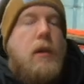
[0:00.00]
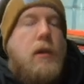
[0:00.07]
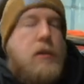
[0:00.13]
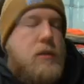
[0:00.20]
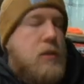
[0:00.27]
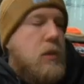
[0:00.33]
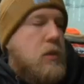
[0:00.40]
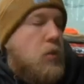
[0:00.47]

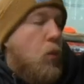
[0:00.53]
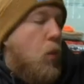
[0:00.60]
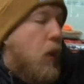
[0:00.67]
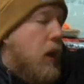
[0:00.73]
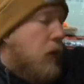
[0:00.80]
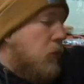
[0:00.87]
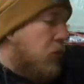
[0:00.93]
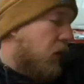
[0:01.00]
So it's
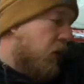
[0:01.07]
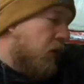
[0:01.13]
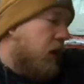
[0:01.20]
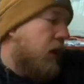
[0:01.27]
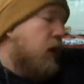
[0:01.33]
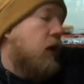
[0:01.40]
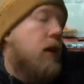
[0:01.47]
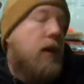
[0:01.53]
well
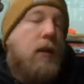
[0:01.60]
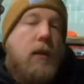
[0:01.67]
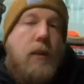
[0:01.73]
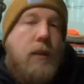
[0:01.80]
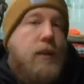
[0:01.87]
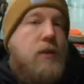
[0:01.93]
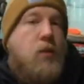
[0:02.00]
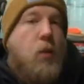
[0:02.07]
broken in,
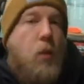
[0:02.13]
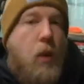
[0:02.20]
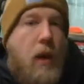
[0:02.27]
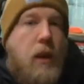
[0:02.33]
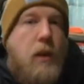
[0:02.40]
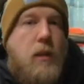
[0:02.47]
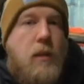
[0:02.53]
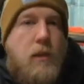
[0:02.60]
it's
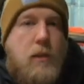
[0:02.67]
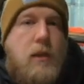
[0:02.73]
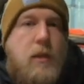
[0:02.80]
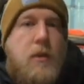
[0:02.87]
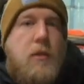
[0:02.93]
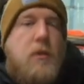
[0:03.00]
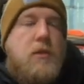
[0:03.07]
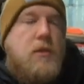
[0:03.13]
well
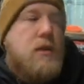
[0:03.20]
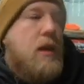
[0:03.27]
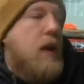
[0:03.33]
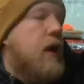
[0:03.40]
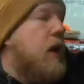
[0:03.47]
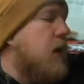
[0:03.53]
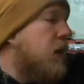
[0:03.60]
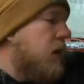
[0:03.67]
used,
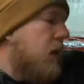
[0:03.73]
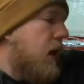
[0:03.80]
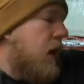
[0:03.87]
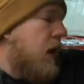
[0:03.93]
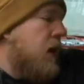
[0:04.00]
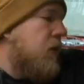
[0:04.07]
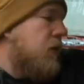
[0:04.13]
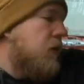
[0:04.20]
and
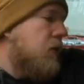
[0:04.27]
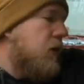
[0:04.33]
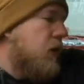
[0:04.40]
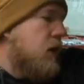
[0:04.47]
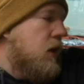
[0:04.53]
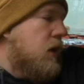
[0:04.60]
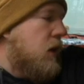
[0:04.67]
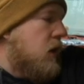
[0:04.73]
I've
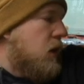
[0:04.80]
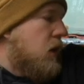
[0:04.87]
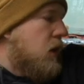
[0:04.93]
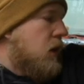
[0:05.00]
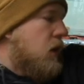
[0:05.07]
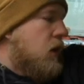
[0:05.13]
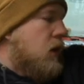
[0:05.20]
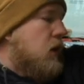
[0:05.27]

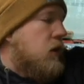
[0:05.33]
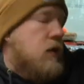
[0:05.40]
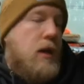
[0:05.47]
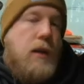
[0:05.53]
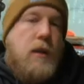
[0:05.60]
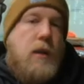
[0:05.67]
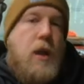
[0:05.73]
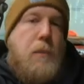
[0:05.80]

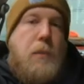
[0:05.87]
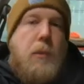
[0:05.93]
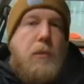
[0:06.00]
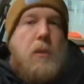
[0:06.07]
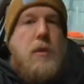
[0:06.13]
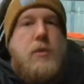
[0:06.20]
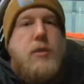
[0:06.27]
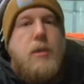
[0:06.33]
done a couple
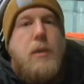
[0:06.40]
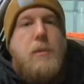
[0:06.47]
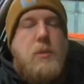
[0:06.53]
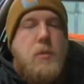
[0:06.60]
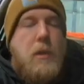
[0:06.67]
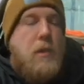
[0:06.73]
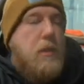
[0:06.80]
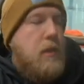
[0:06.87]
road trips
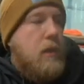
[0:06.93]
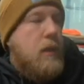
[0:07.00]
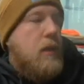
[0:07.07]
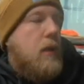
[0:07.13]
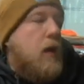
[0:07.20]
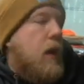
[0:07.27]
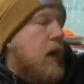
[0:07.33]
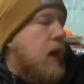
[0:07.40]
with it,
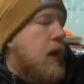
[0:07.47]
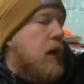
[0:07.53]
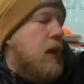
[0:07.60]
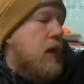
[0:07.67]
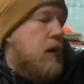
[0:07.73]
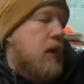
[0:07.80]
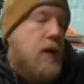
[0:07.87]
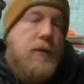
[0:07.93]

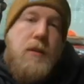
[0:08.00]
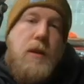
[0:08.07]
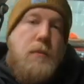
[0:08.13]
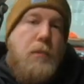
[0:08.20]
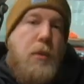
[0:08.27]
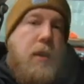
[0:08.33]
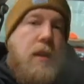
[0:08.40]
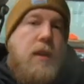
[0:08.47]
and I've
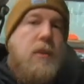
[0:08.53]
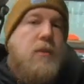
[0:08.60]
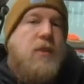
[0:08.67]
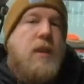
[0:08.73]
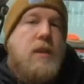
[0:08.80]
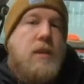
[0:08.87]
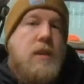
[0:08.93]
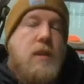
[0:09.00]
done plenty of
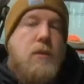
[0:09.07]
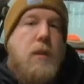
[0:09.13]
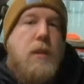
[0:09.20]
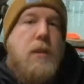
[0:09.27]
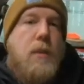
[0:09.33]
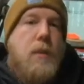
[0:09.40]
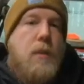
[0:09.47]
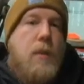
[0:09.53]
racing
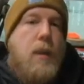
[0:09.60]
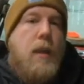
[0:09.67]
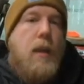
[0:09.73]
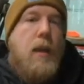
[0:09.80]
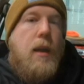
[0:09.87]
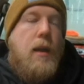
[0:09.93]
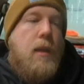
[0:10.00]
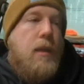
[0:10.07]
with it,
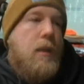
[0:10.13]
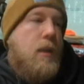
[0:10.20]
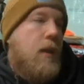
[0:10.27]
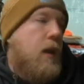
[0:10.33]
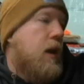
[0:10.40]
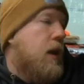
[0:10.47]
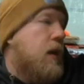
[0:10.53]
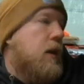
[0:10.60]
and
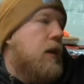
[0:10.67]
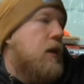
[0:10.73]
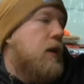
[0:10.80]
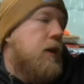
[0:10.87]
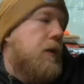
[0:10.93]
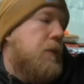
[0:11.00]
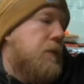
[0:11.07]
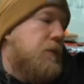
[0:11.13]
I
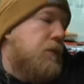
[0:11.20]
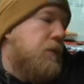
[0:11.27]
uh,